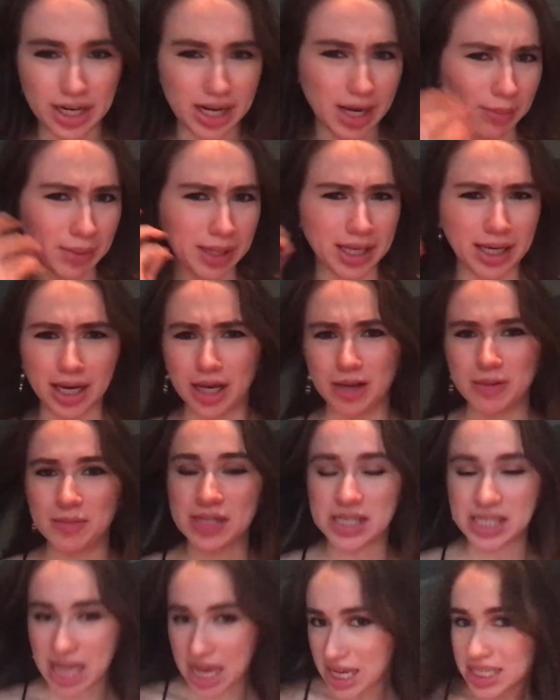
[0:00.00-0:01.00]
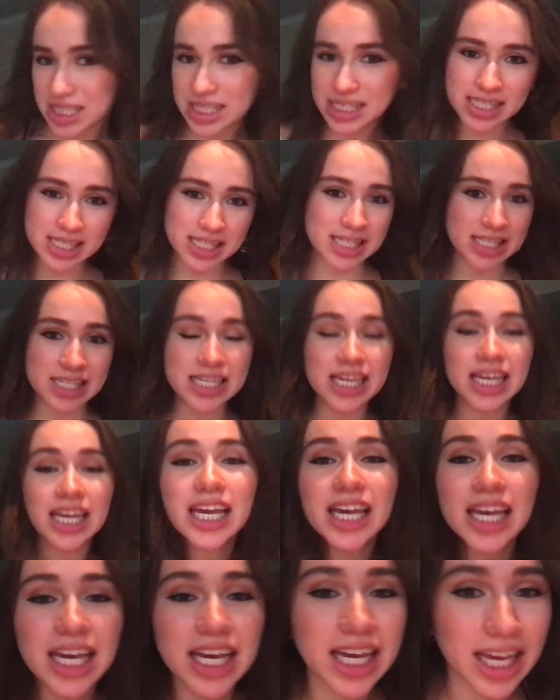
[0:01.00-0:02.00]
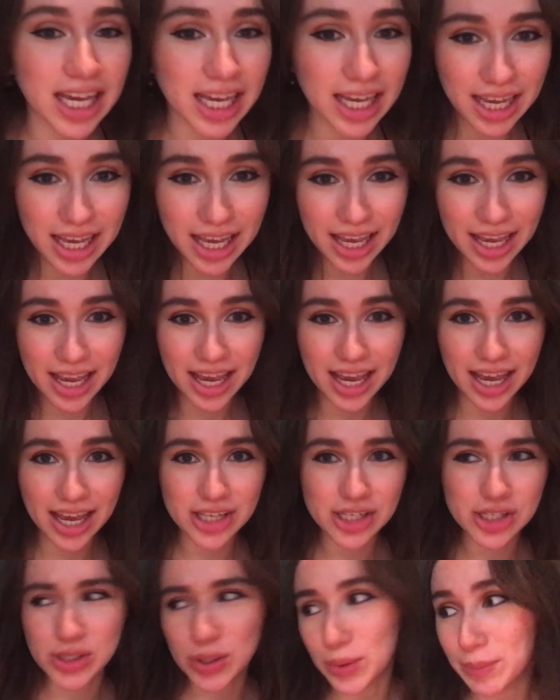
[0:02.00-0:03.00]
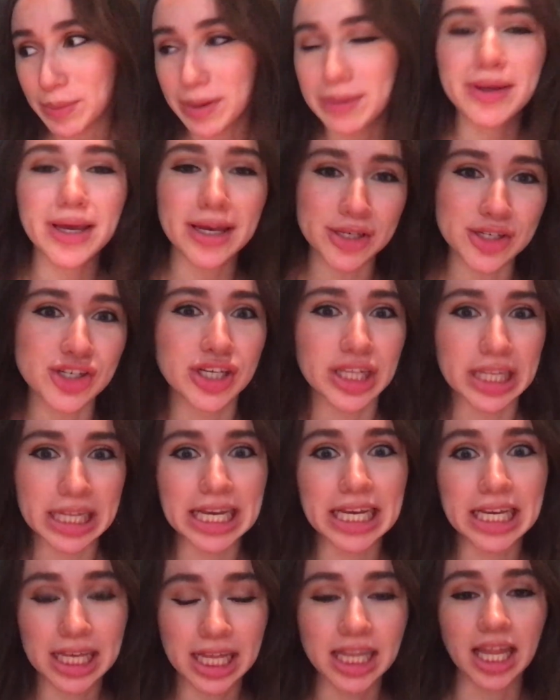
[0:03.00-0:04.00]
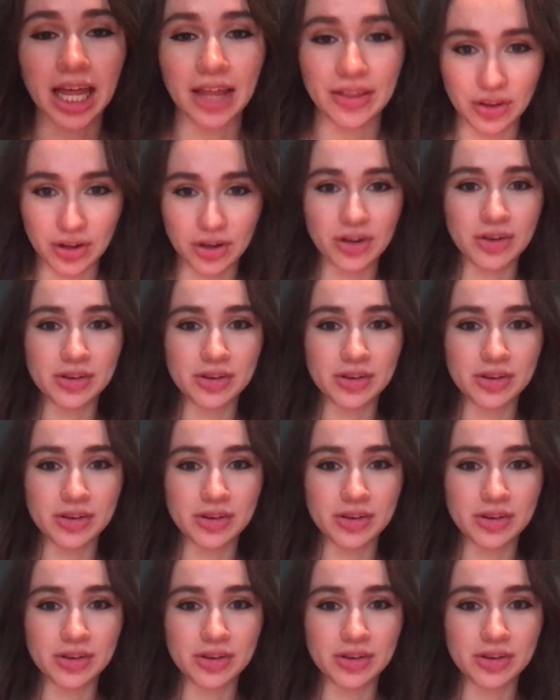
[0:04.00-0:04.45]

I'm like obsessed. So maybe I should like let the girl